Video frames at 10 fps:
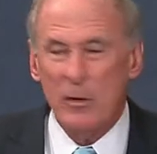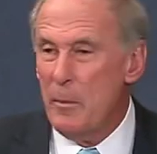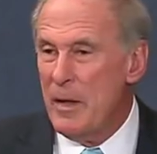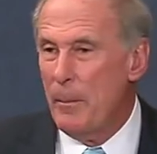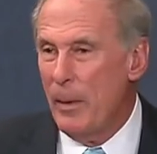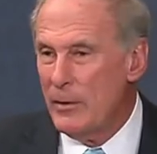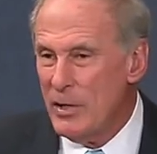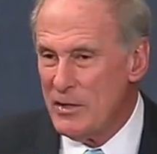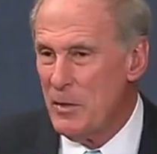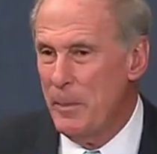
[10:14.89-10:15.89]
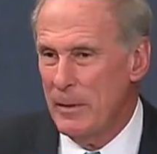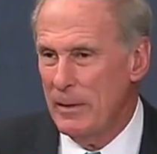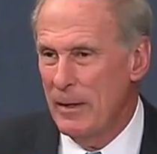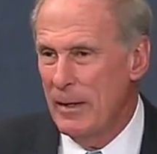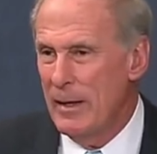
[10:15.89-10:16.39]
to be a participant
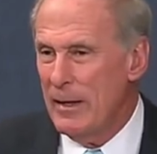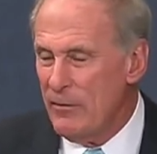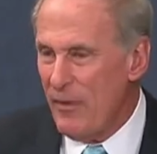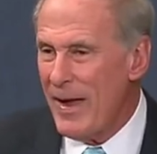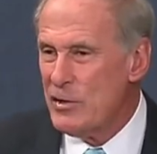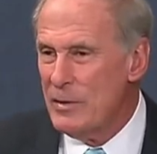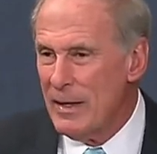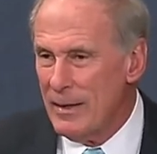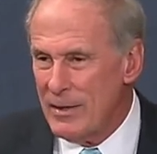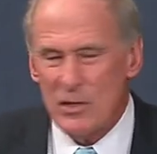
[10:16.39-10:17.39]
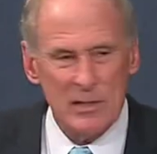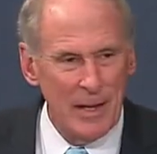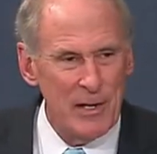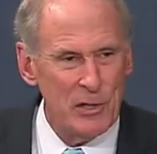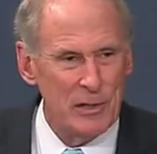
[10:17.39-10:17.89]
in fashioning
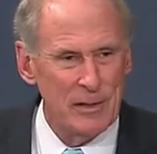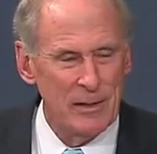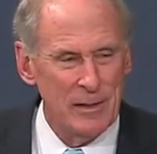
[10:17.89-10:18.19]
legislation.